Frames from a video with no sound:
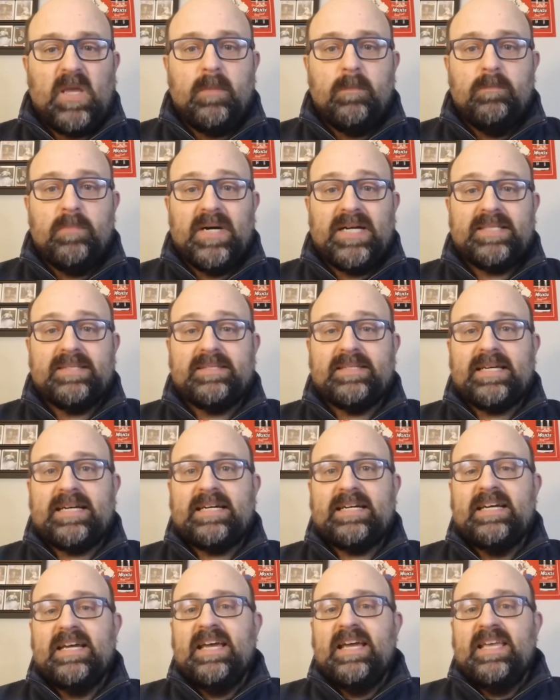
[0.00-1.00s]
but
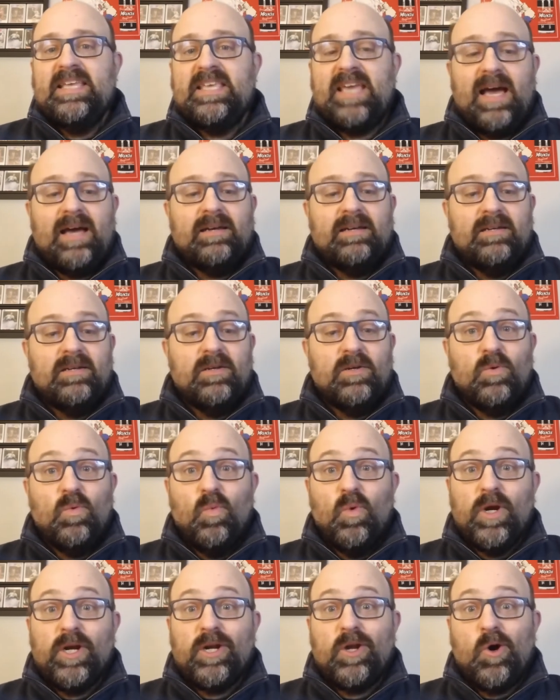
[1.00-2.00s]
uh, yeah,
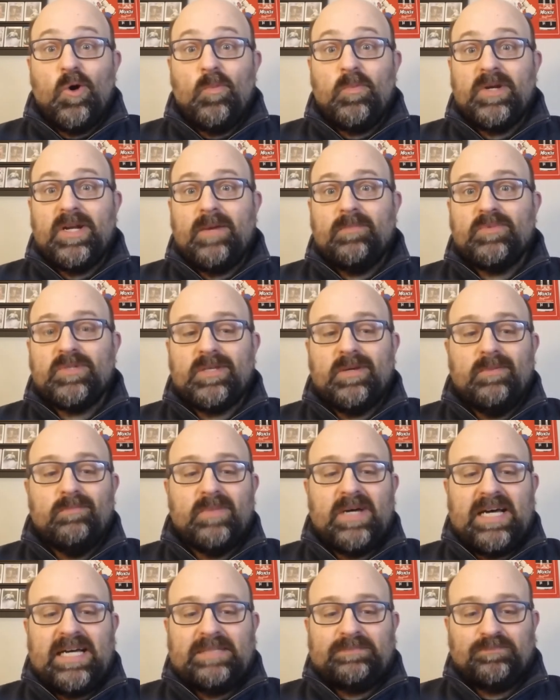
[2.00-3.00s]
we're going to open up
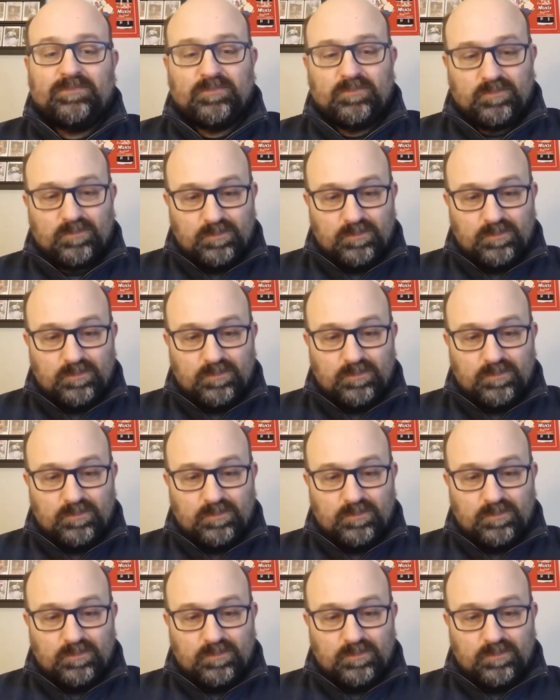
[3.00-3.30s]
some uh,